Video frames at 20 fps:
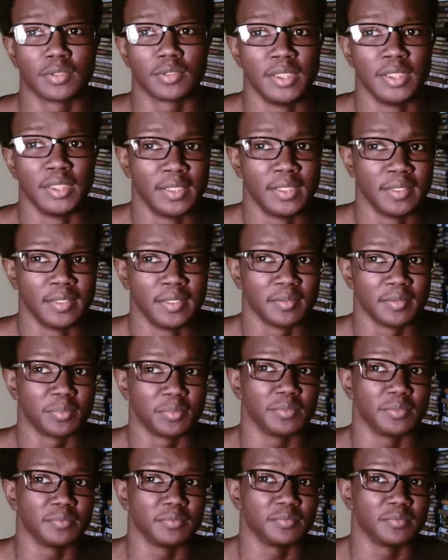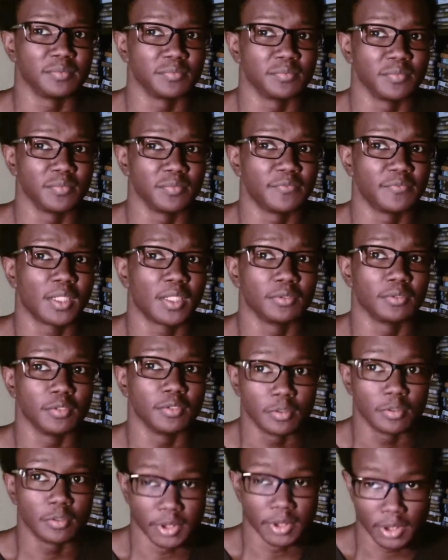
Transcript: but we follow Loomis too.